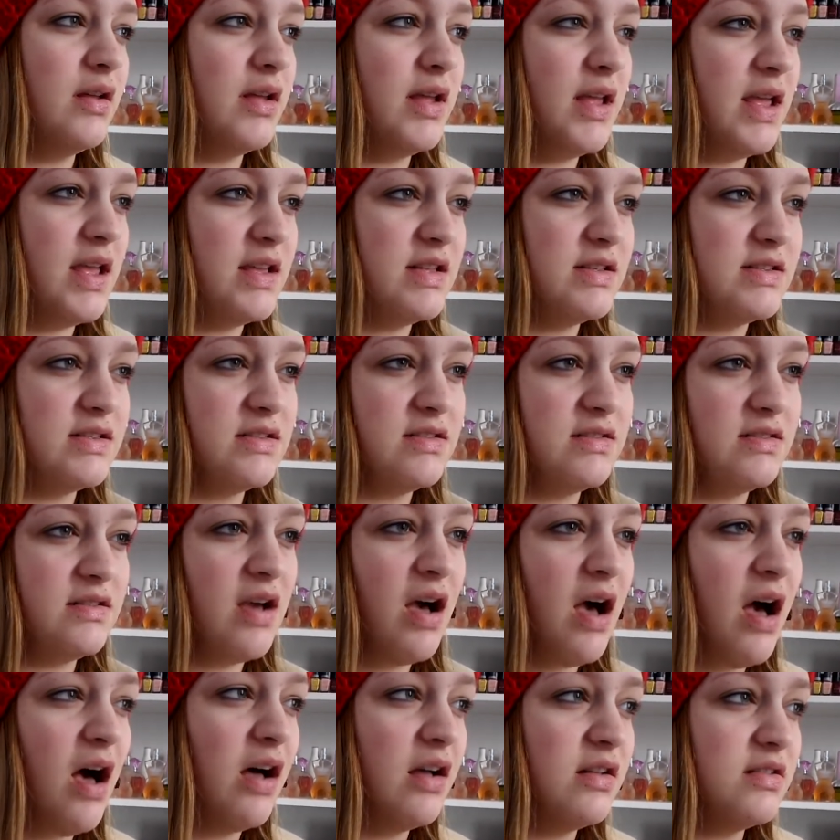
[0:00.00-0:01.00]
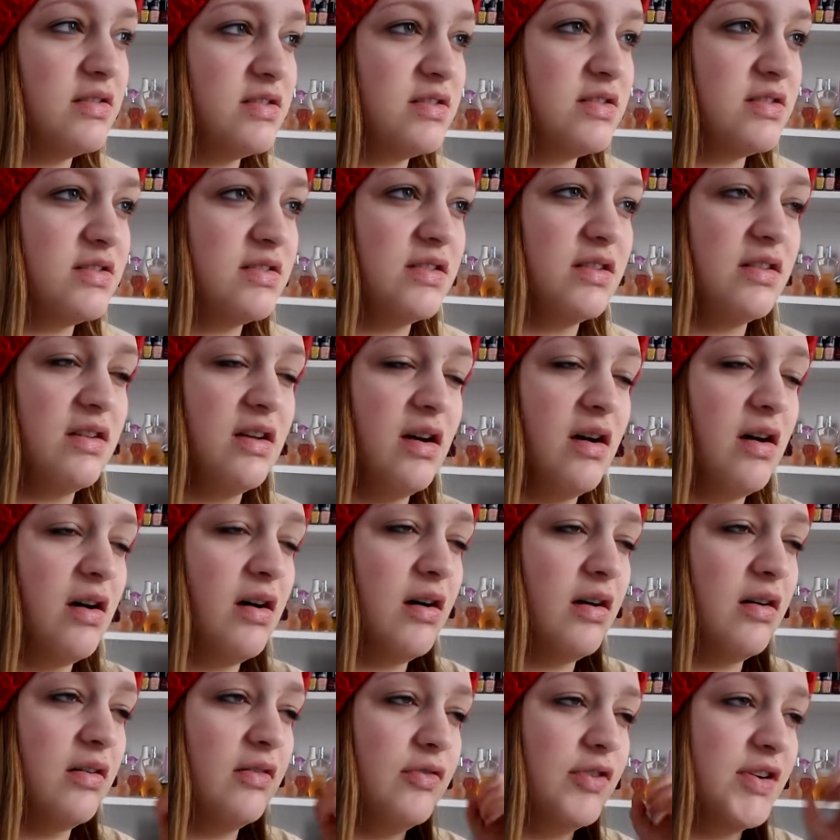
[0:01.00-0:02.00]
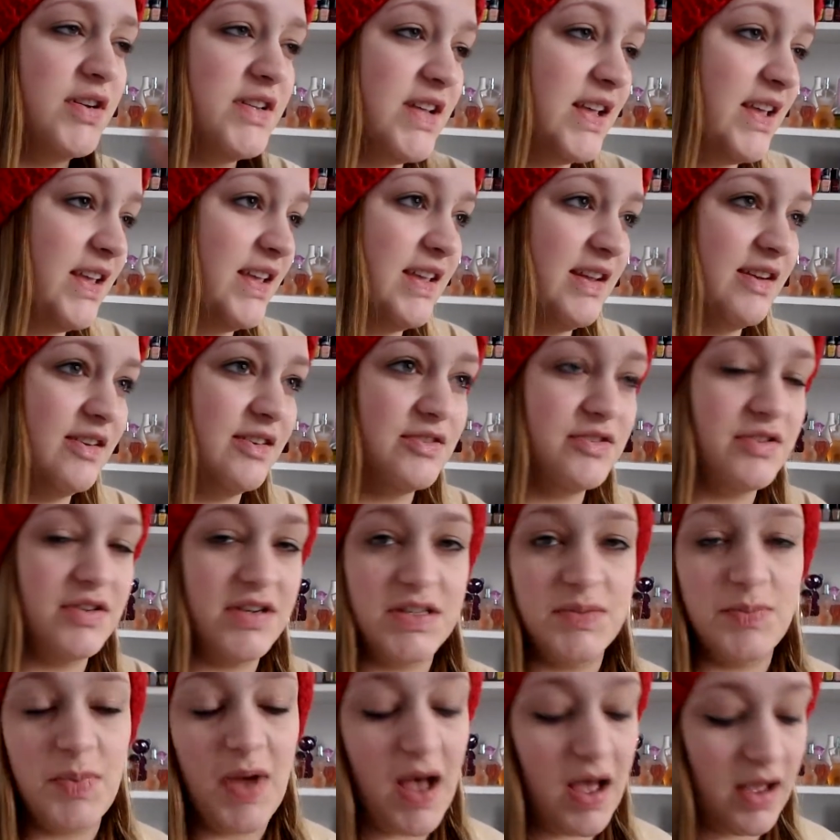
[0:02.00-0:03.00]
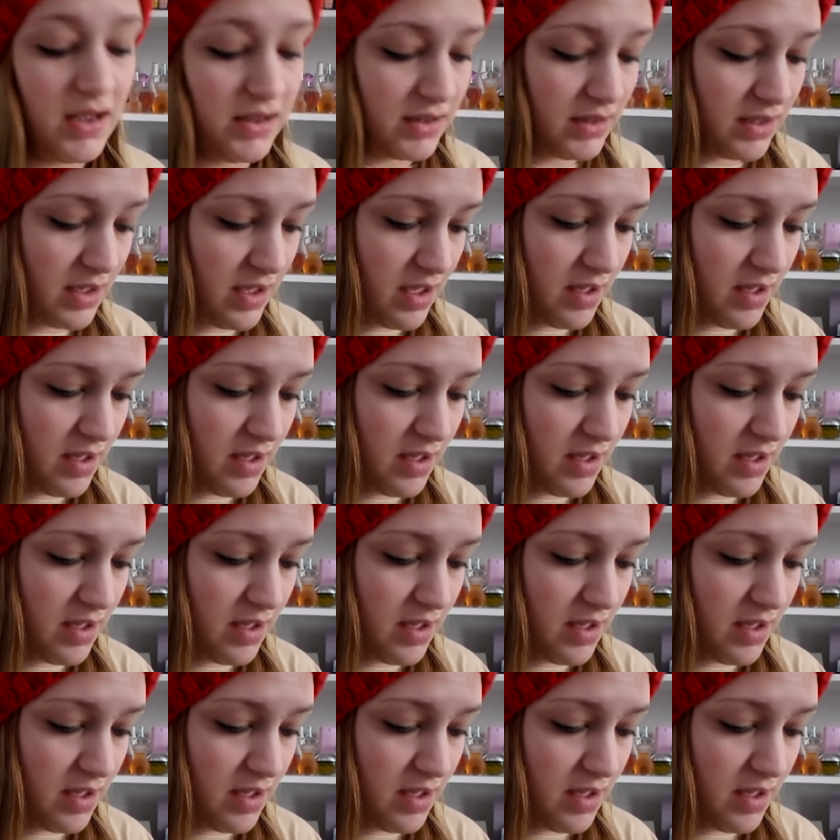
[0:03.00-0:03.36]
his cuts are ridiculous on his back.